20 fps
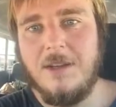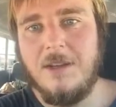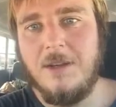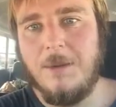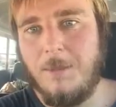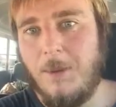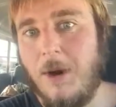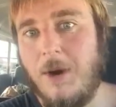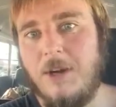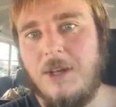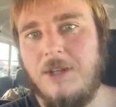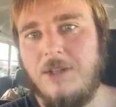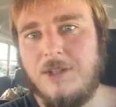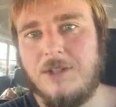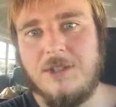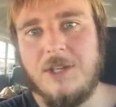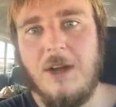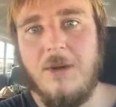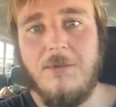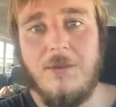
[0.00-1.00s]
the part of
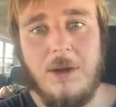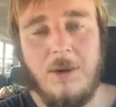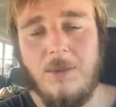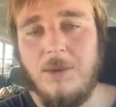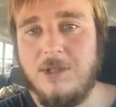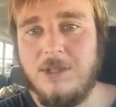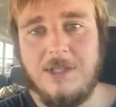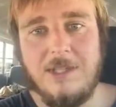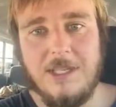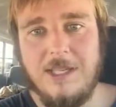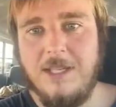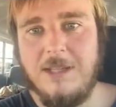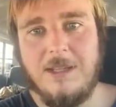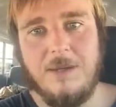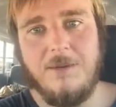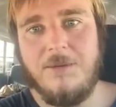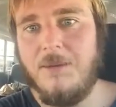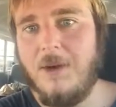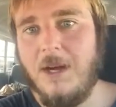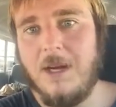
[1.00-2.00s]
yourself that wants to get
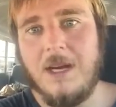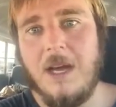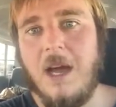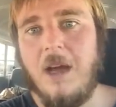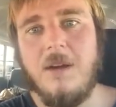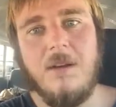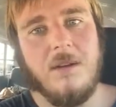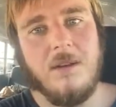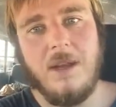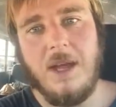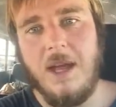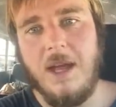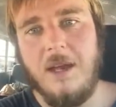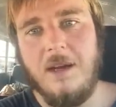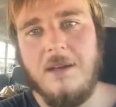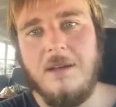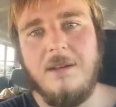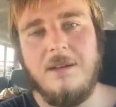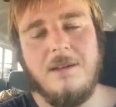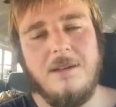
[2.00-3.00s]
the fuck out of
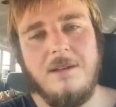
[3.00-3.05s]
that,